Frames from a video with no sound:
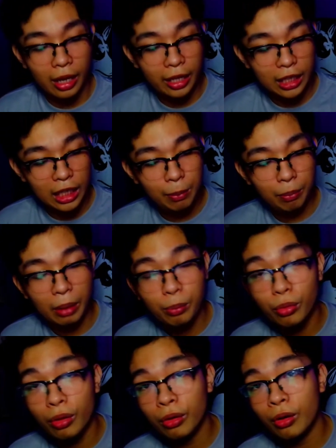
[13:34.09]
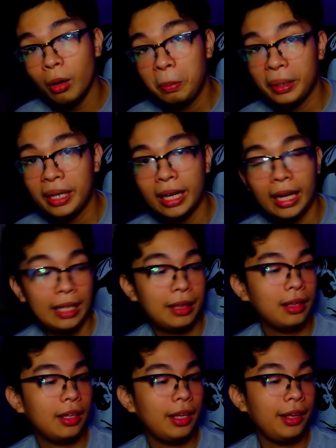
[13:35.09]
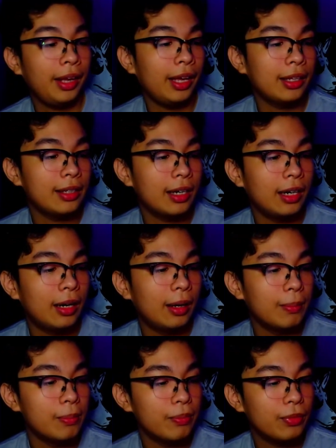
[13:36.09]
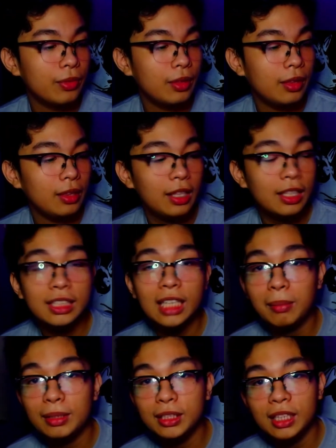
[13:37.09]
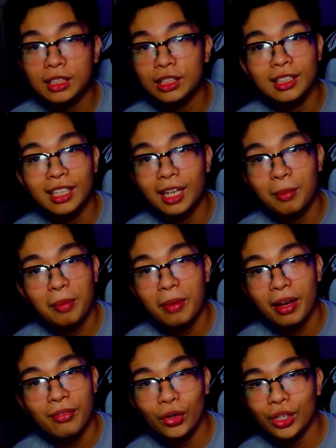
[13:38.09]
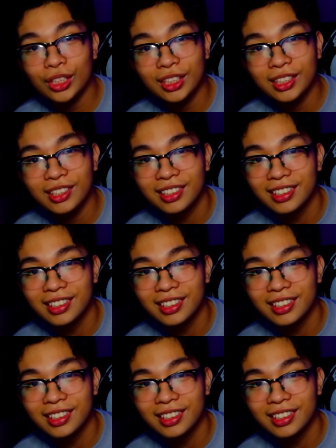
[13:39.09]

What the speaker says: I keep my brother up at night, and this time it's not just gonna be my voice.